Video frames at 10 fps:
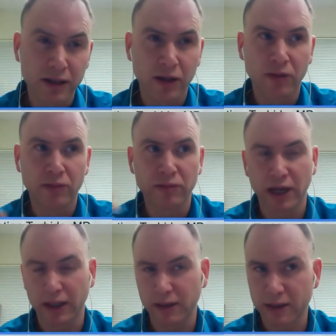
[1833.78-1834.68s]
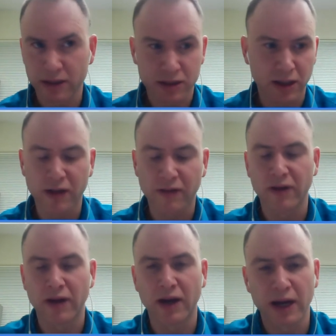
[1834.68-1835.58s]
like there's a lot
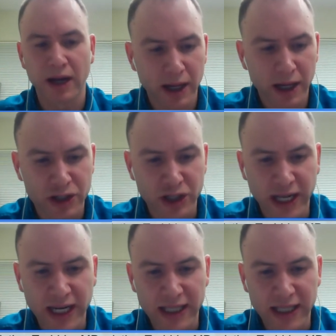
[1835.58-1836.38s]
of genetic